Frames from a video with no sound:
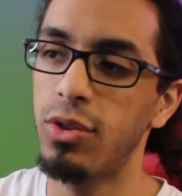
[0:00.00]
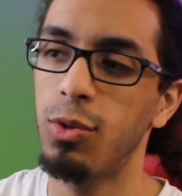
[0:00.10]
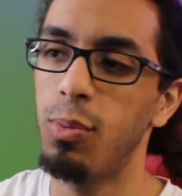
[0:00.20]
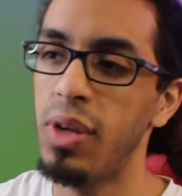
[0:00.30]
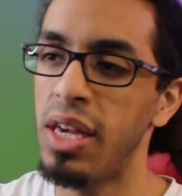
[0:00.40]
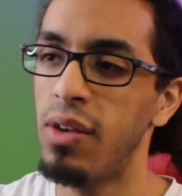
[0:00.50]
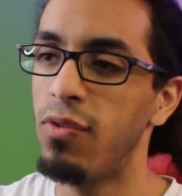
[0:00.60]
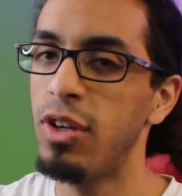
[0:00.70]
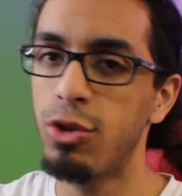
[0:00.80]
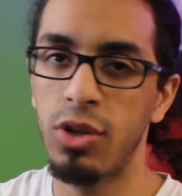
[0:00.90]
to be
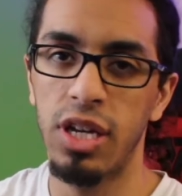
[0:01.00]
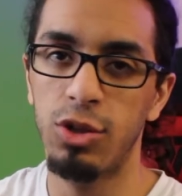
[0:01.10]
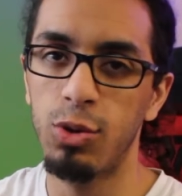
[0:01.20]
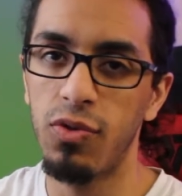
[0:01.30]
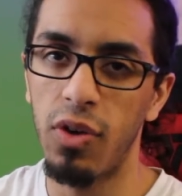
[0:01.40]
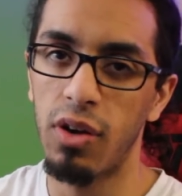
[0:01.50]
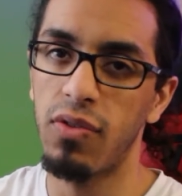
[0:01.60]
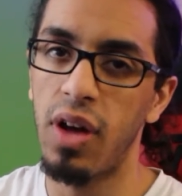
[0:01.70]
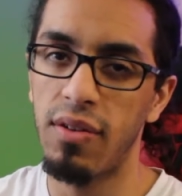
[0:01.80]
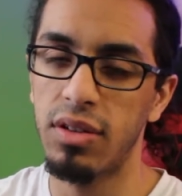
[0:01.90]
featured in Street Fighter
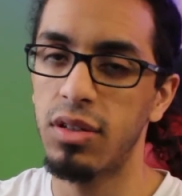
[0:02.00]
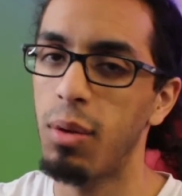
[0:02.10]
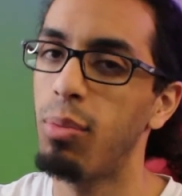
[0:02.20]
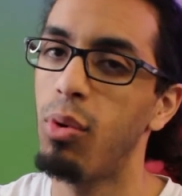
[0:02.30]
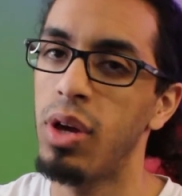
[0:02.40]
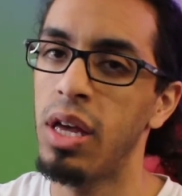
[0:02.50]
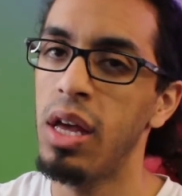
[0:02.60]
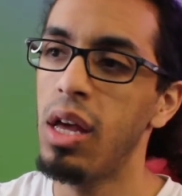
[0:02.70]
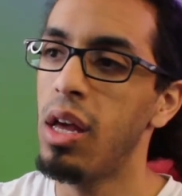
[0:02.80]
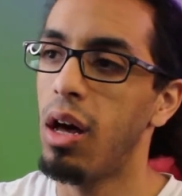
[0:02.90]
five at some point
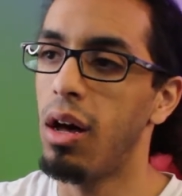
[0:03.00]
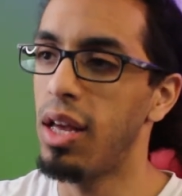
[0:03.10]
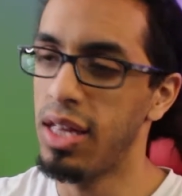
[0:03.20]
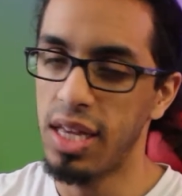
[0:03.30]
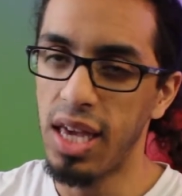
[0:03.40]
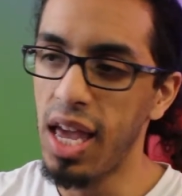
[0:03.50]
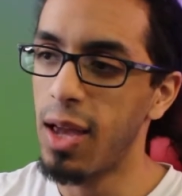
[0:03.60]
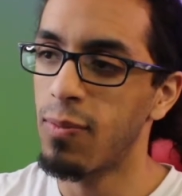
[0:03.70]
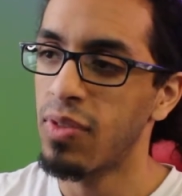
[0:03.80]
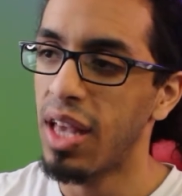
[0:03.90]
in the game.